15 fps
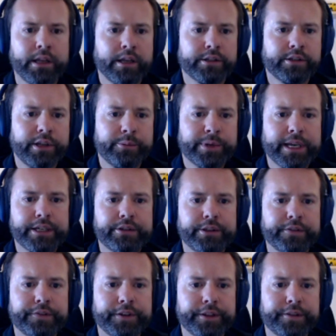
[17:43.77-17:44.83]
So then we get to the
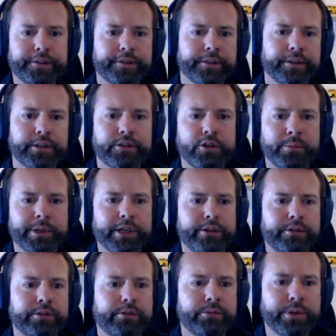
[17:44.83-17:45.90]
fifth
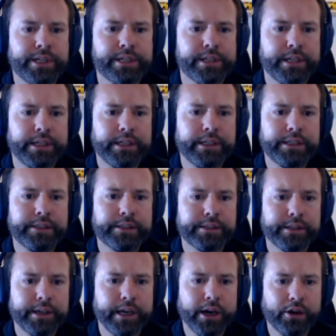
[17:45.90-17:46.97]
domino, which is
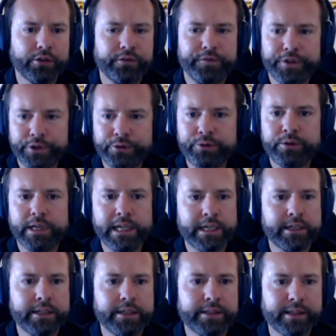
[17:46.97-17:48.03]
our view
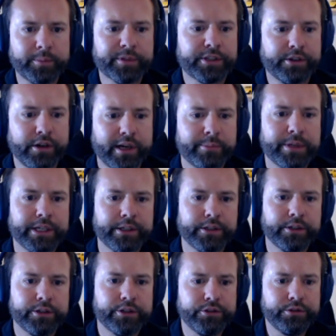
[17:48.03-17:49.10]
actually subscribing
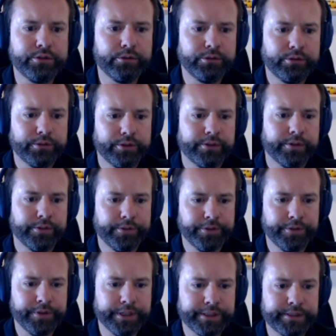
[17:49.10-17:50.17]
to
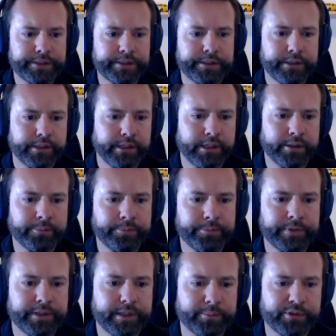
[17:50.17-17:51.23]
this
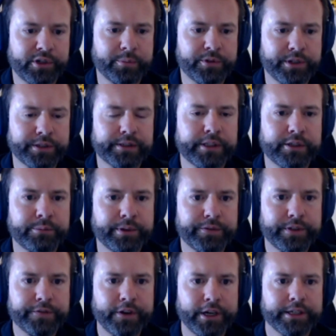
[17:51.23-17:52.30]
subscriptions that we've
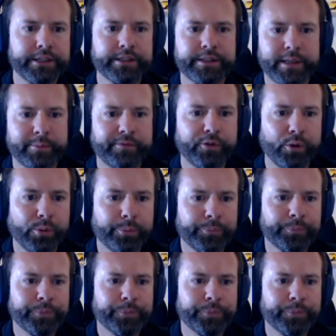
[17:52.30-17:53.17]
defined in step 4,